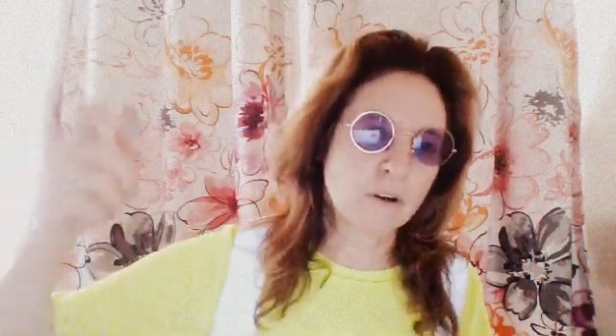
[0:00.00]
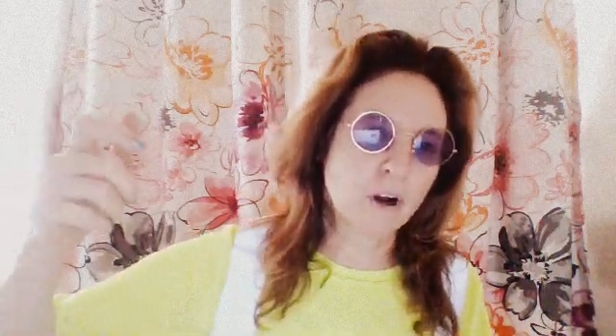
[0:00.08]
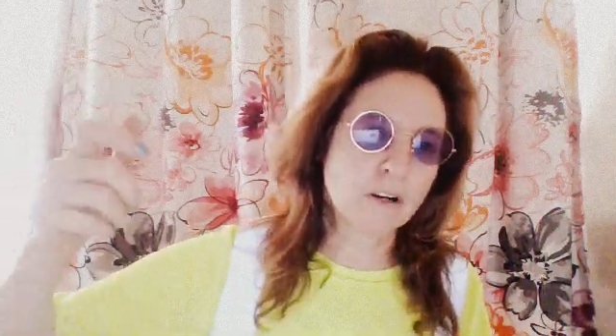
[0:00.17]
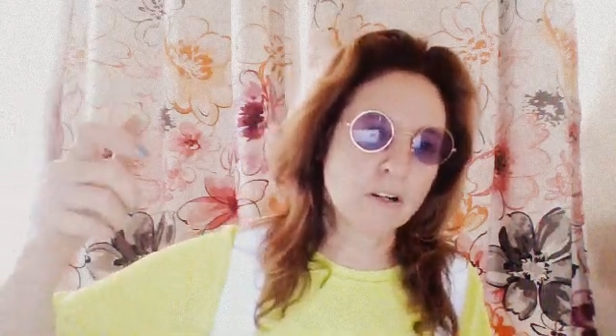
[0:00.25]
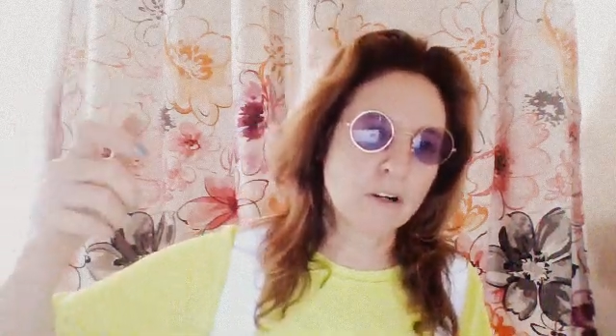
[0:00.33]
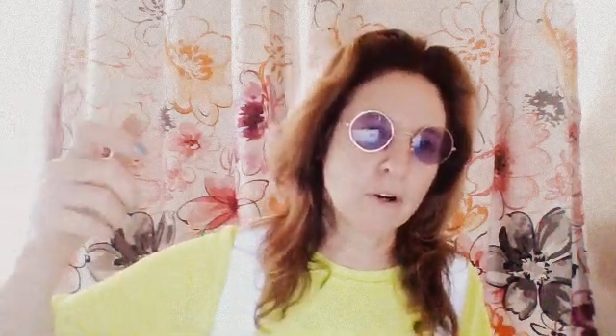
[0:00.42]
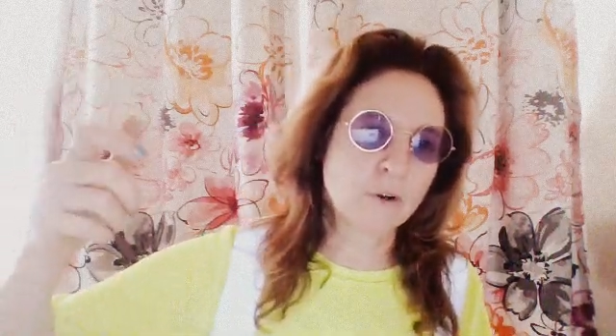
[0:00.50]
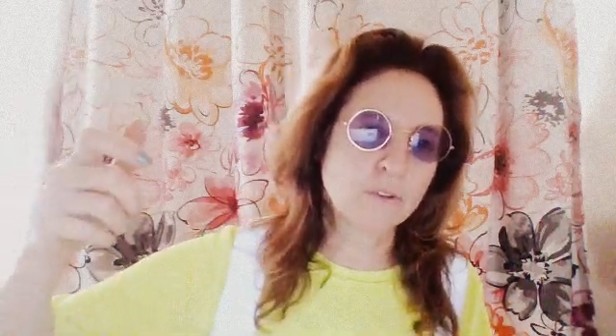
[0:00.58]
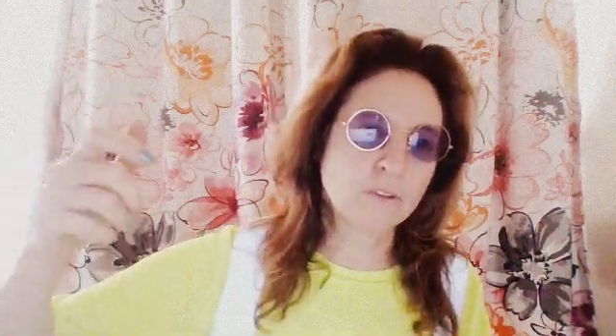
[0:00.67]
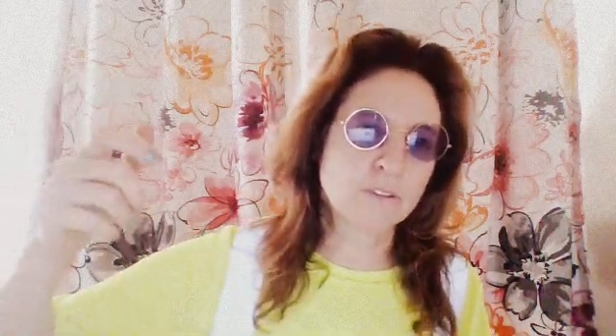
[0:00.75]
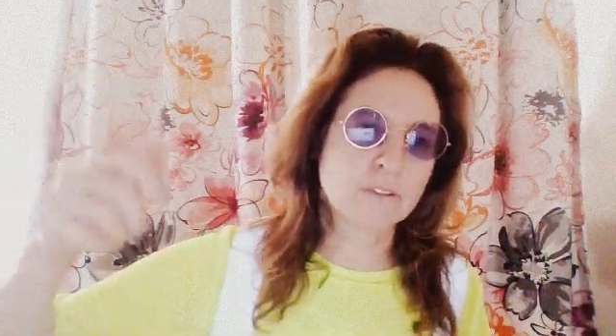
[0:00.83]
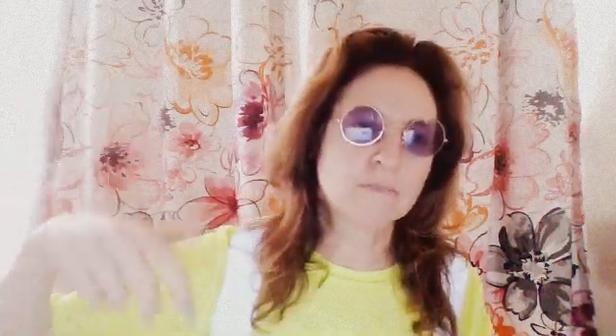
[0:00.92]
garden
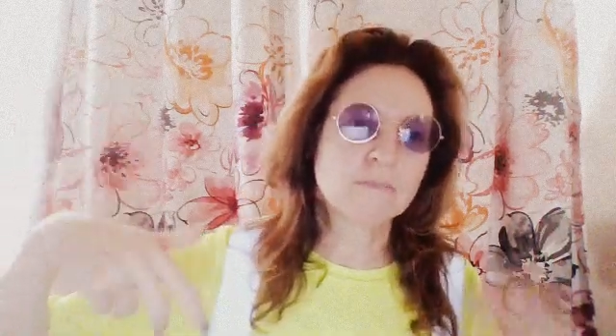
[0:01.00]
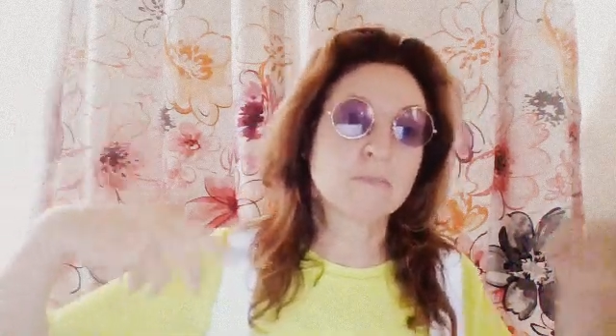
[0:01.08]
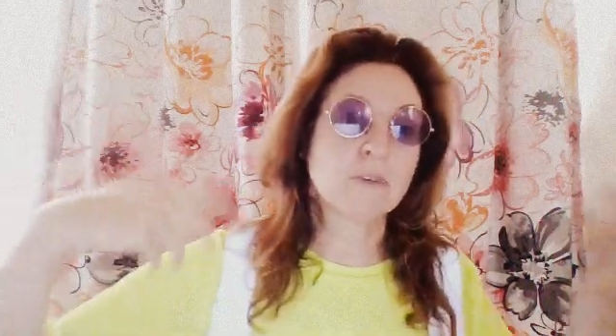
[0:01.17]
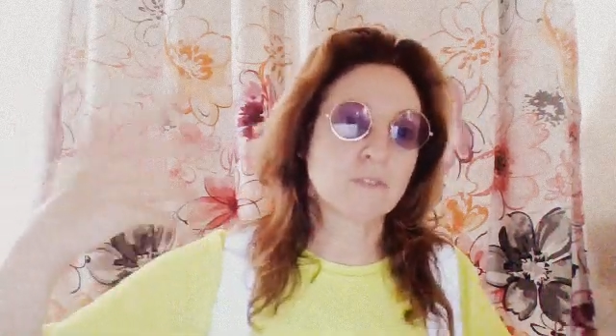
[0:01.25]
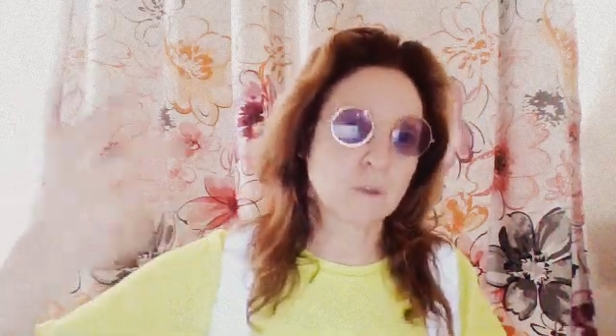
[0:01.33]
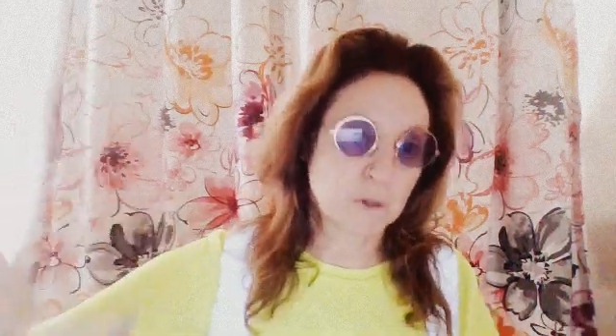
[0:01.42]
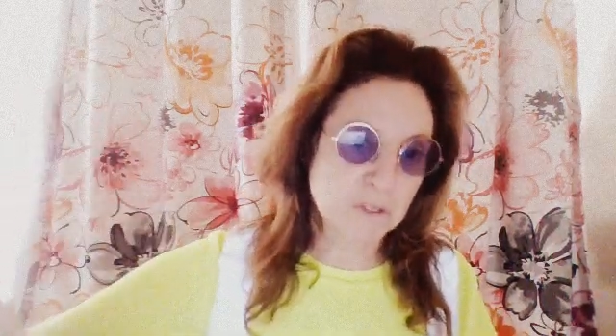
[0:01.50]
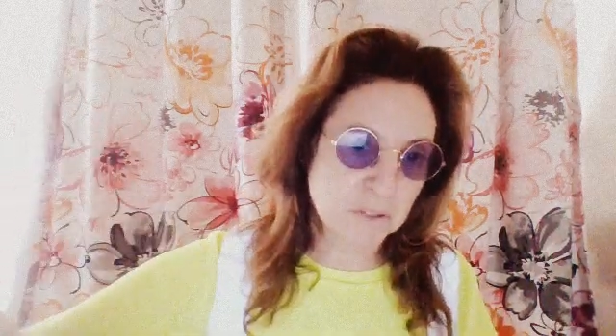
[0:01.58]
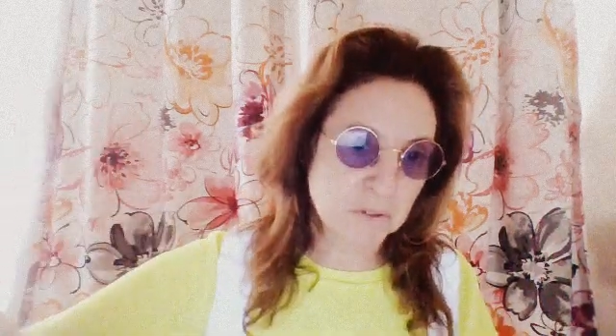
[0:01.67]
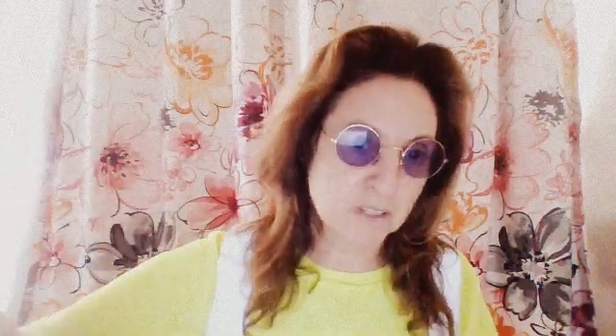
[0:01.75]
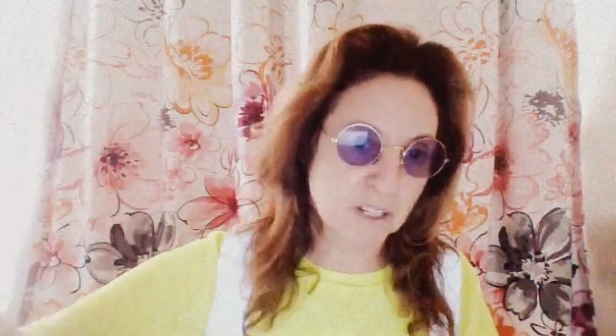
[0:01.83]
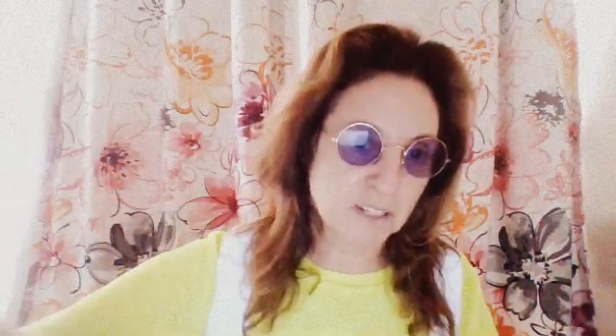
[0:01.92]
hose, of
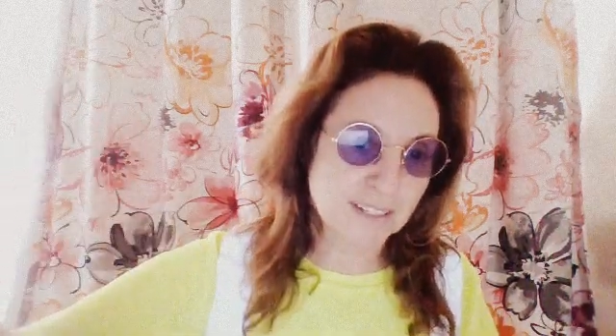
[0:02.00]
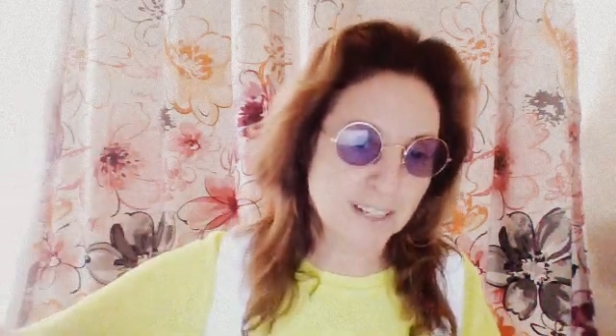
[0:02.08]
course using